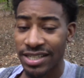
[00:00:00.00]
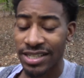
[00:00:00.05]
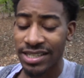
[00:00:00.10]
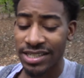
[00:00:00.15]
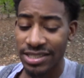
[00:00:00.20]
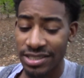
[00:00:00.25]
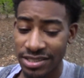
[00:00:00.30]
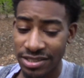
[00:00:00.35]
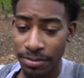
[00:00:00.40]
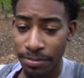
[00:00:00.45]

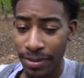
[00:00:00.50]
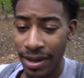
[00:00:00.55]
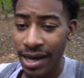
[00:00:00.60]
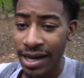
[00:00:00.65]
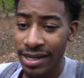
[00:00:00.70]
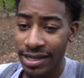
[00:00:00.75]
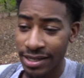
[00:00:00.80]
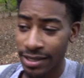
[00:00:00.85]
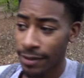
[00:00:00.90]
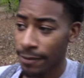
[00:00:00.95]
is the
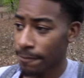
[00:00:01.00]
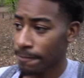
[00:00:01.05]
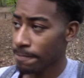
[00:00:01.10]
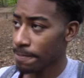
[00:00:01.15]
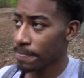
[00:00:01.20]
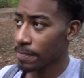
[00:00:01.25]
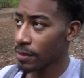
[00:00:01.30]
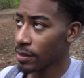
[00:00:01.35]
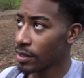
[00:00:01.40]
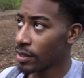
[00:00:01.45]
body
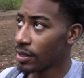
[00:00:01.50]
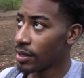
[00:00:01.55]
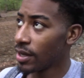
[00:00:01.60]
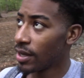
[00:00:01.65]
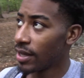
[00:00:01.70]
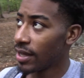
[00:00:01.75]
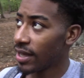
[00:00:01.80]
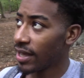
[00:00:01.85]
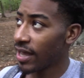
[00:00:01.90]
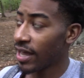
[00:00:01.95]

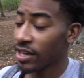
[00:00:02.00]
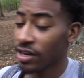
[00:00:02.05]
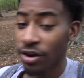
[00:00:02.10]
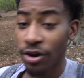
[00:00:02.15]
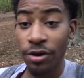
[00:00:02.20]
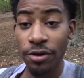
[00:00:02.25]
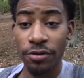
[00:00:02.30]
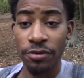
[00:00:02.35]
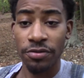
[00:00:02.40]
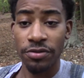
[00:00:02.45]
and
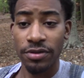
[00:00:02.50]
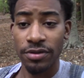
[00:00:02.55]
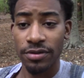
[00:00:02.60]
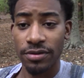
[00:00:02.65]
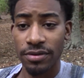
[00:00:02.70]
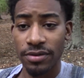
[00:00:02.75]
earth.